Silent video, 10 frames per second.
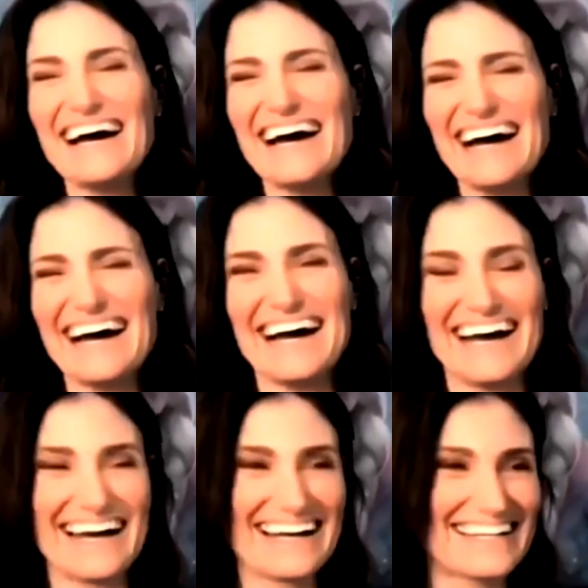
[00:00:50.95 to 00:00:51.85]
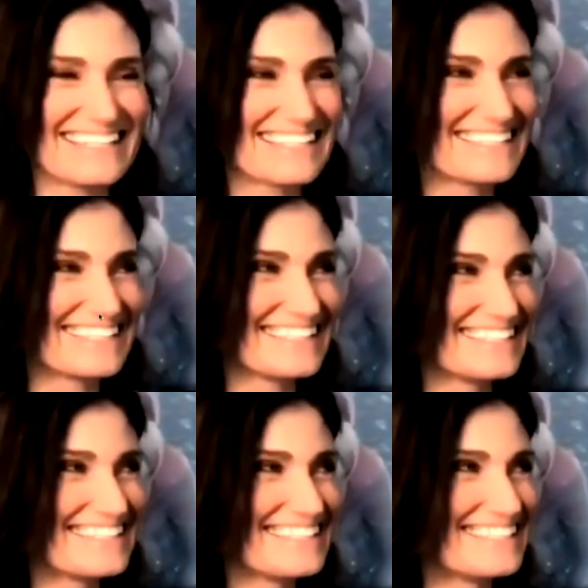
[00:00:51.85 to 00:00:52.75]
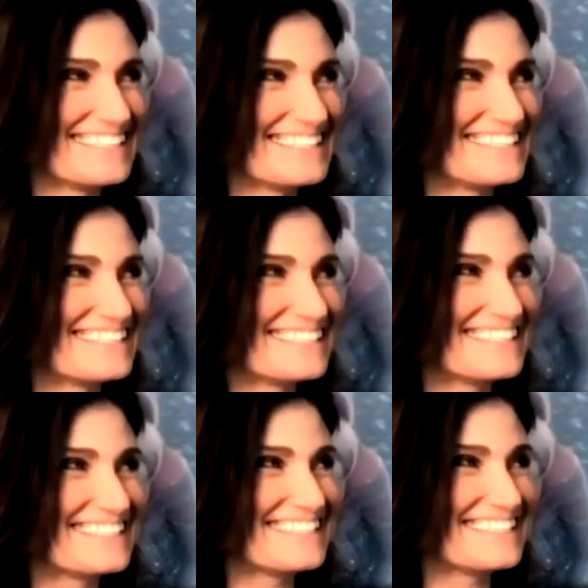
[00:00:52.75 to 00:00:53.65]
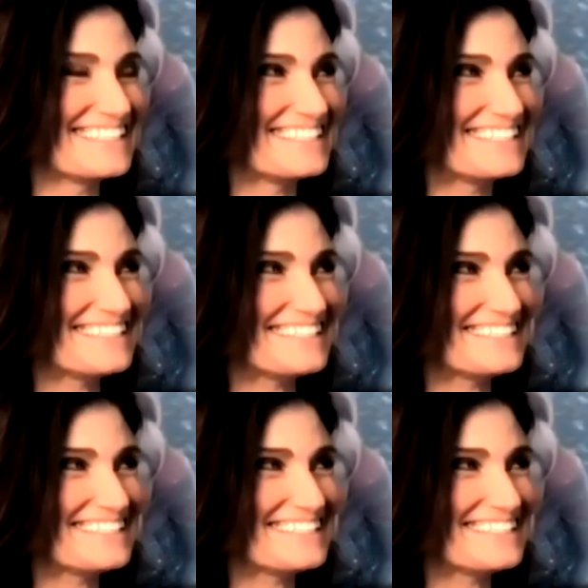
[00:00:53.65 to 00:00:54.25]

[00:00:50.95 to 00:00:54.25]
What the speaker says: This person isn't speaking.